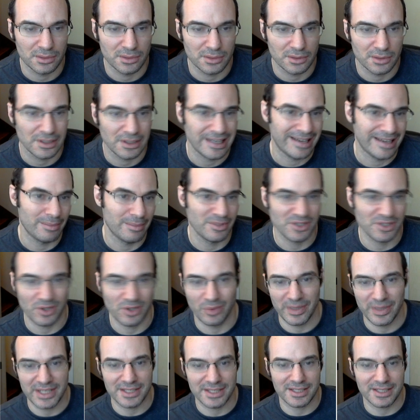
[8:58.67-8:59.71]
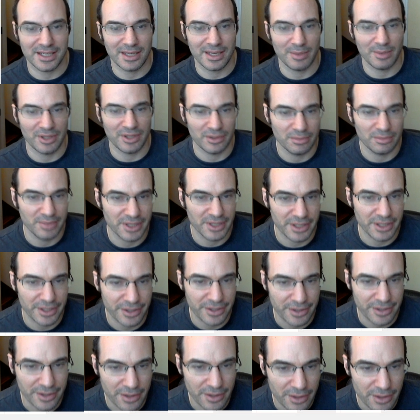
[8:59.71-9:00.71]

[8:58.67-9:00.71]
I'm just going to waste time a little bit here.